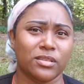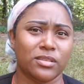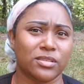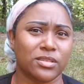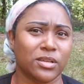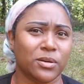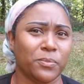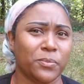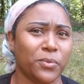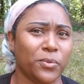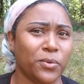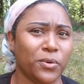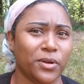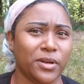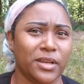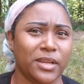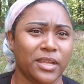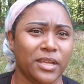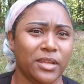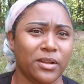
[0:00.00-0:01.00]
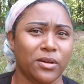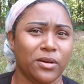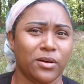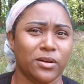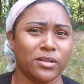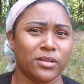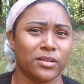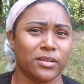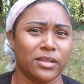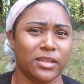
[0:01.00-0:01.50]
subordinate
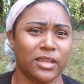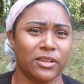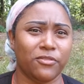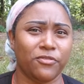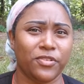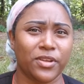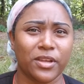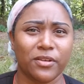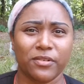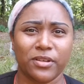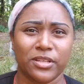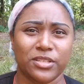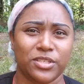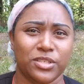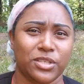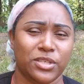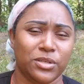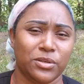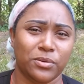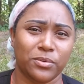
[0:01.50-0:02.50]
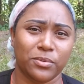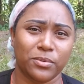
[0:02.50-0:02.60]
or inferior to you,